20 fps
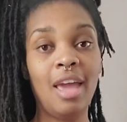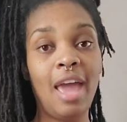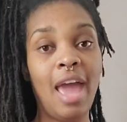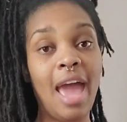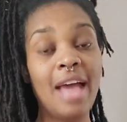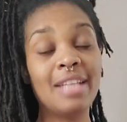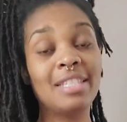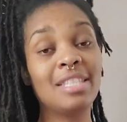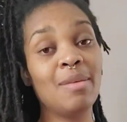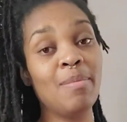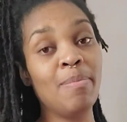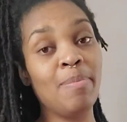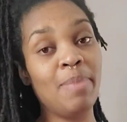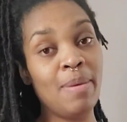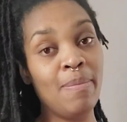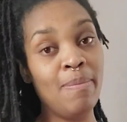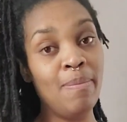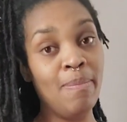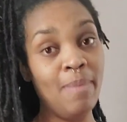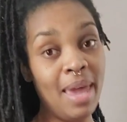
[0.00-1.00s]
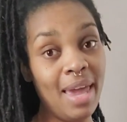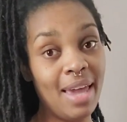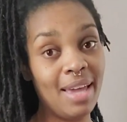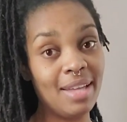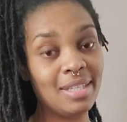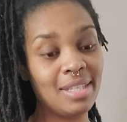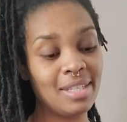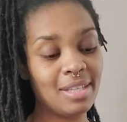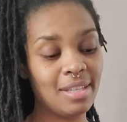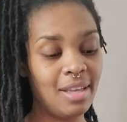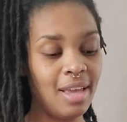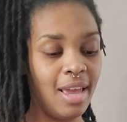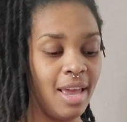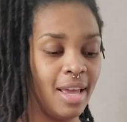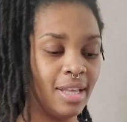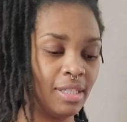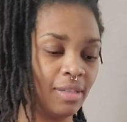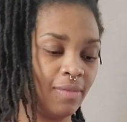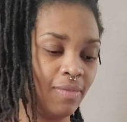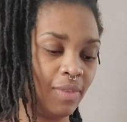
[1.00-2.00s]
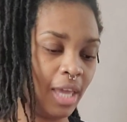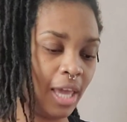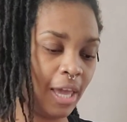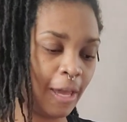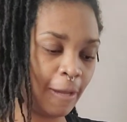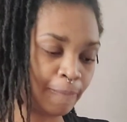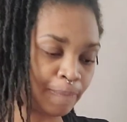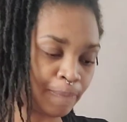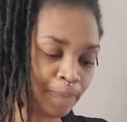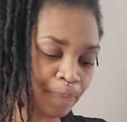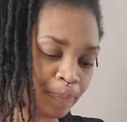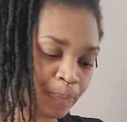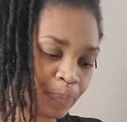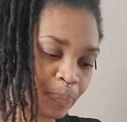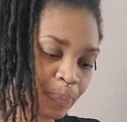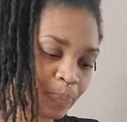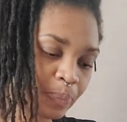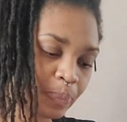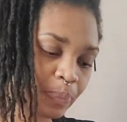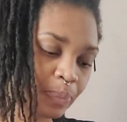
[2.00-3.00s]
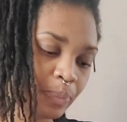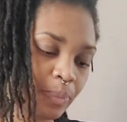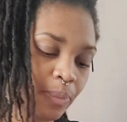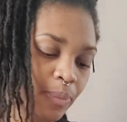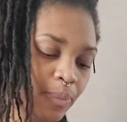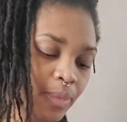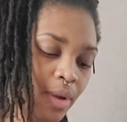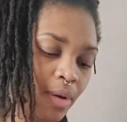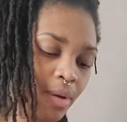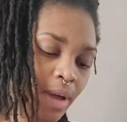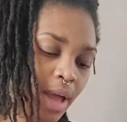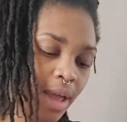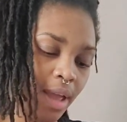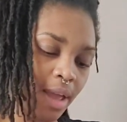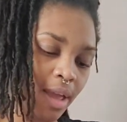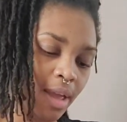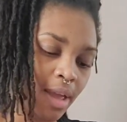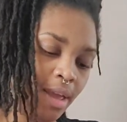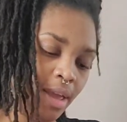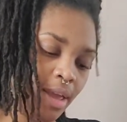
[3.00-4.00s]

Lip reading: hasn't been met as of yet. Okay.